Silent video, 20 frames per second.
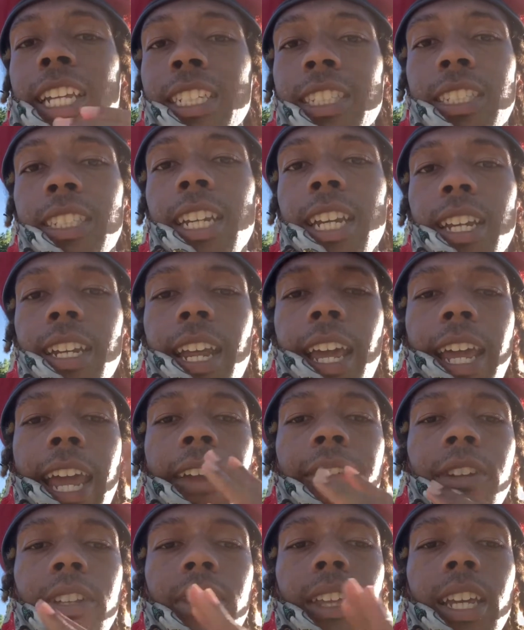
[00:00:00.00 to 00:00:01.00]
is DNA.
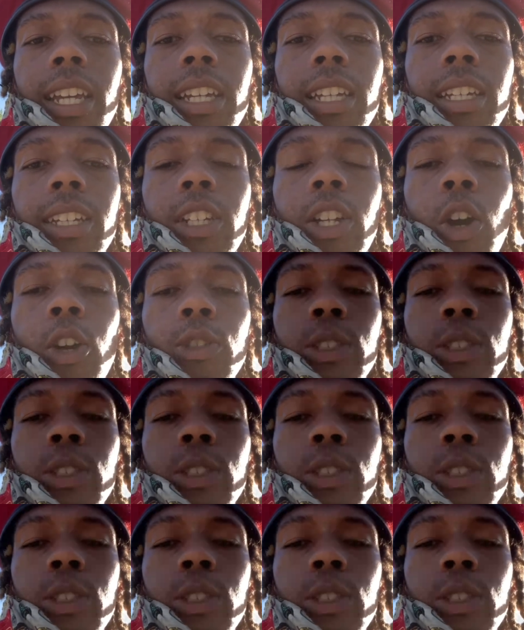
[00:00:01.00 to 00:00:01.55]
Everything goes